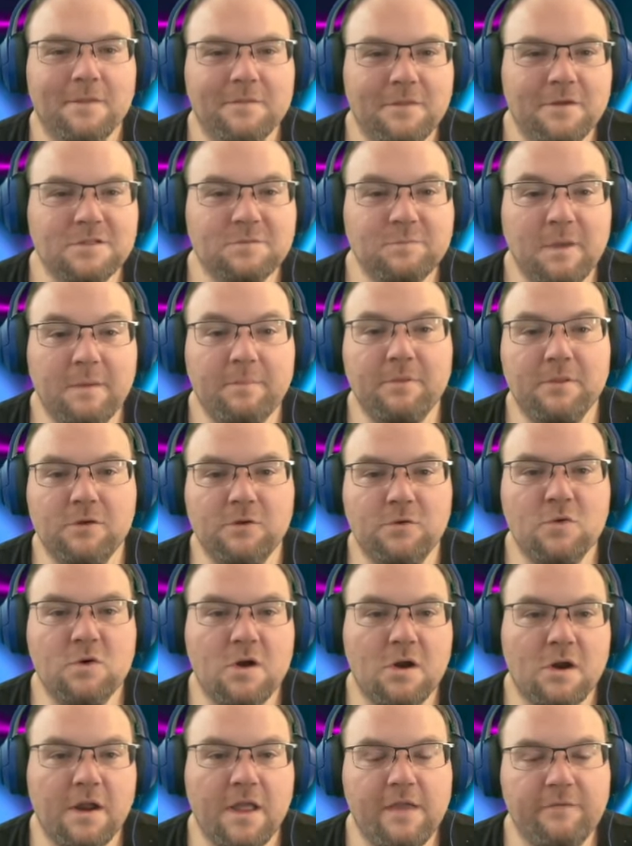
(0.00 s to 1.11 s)
Those people who
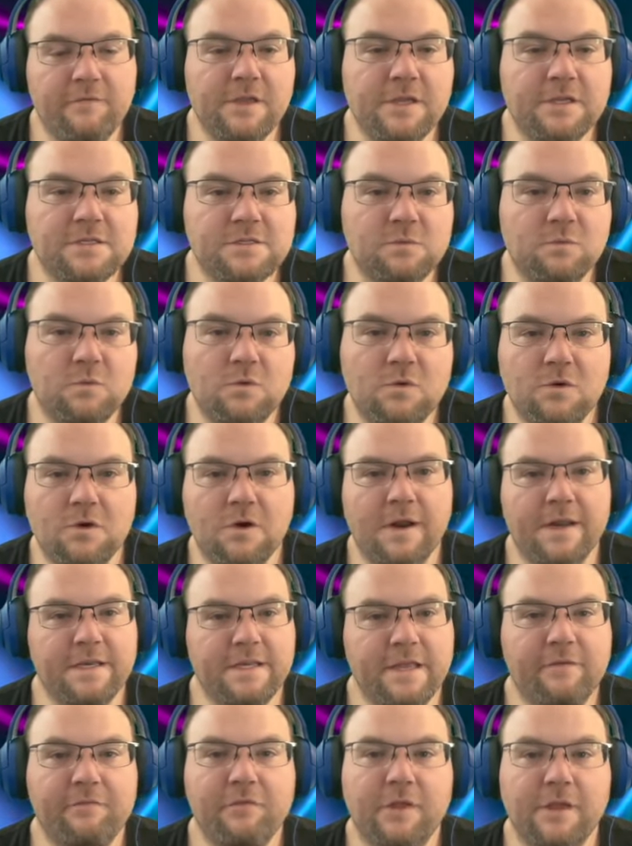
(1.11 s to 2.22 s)
are heavy into war, I
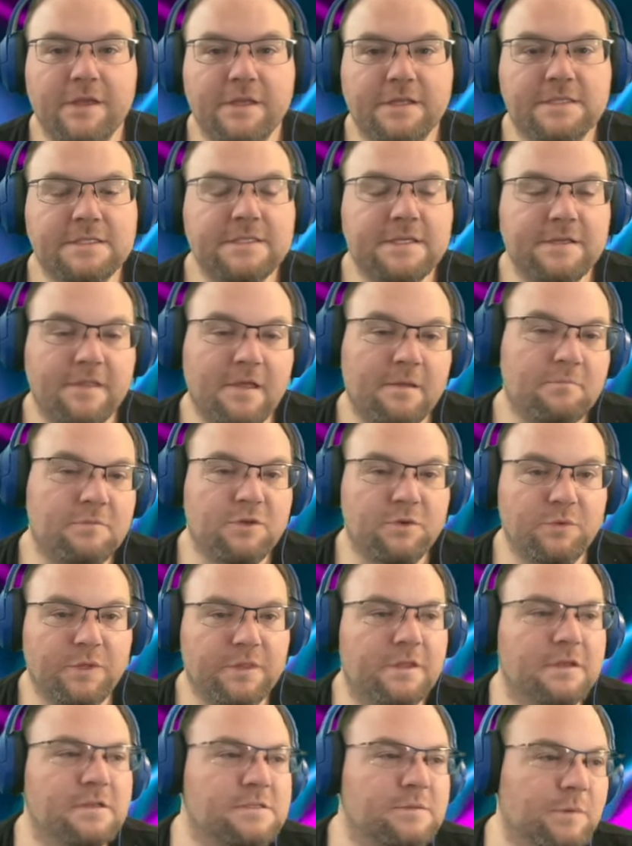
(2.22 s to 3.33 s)
definitely could see them
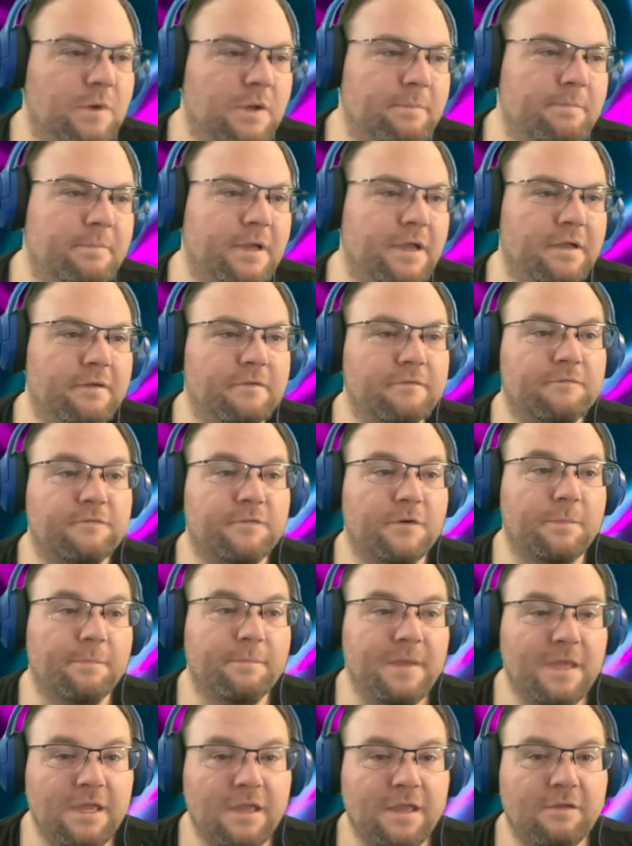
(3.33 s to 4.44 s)
doing this one, but for
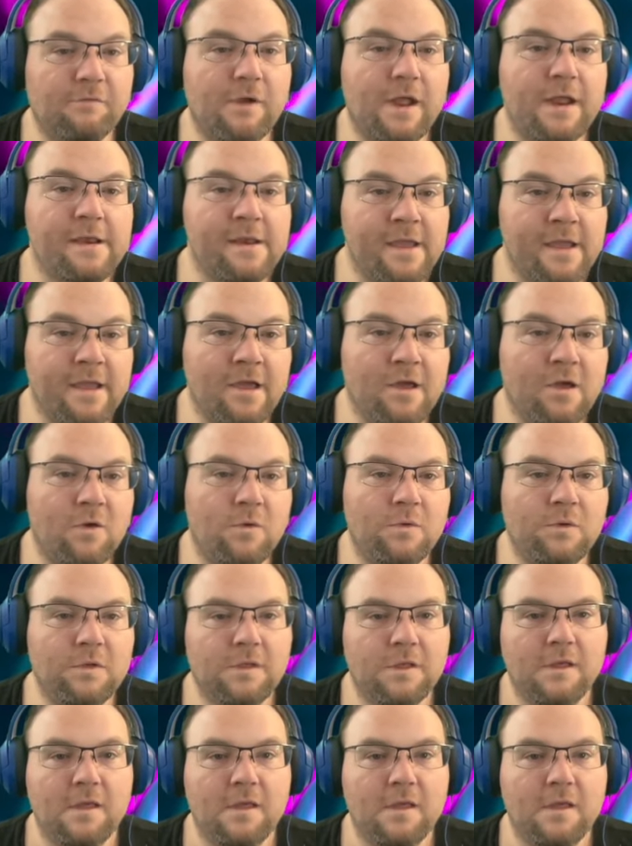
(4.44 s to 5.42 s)
me, right now,